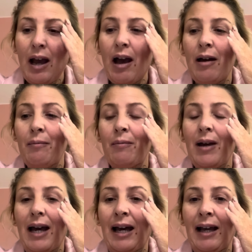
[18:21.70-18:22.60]
and
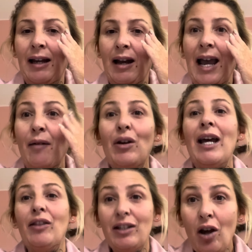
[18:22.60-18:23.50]
I haven't
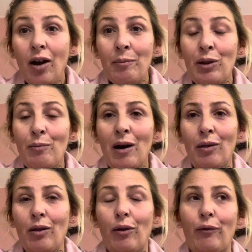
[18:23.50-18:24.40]
had the time of the
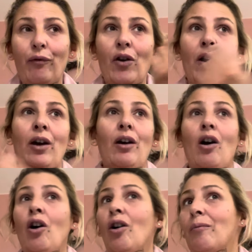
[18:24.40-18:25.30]
month for a
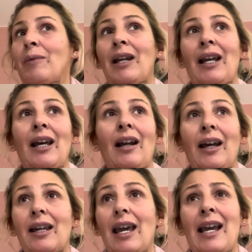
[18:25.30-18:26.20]
hot minute,
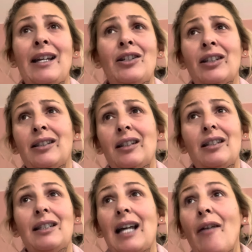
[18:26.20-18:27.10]
like ages,
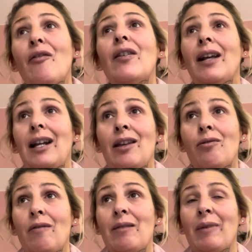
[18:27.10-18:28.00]
definitely
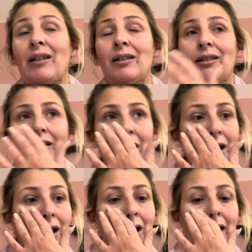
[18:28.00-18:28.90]
3 months,
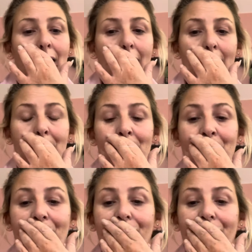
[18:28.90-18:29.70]
or